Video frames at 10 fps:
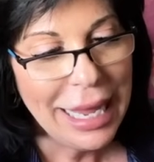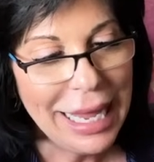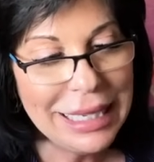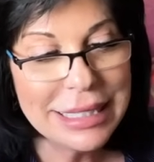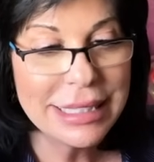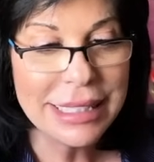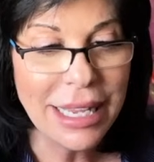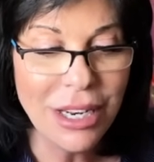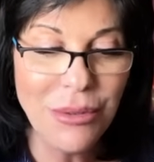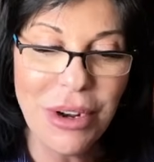A
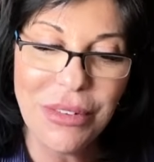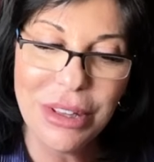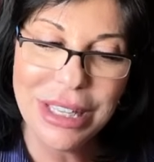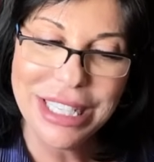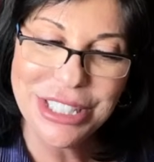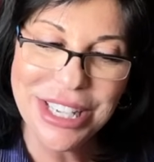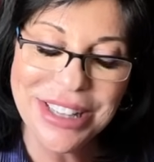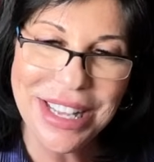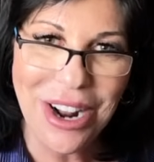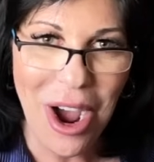sudden
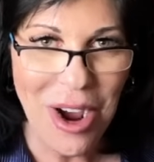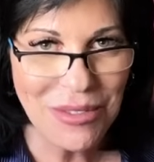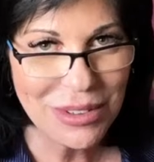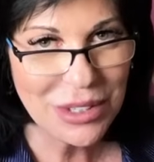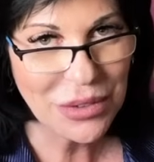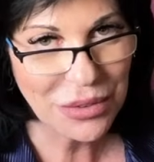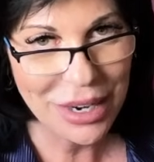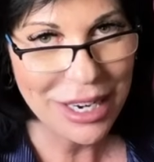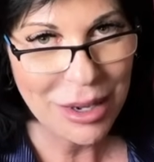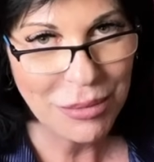revelation that offers
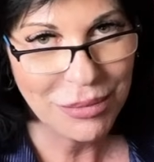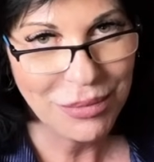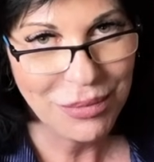freedom.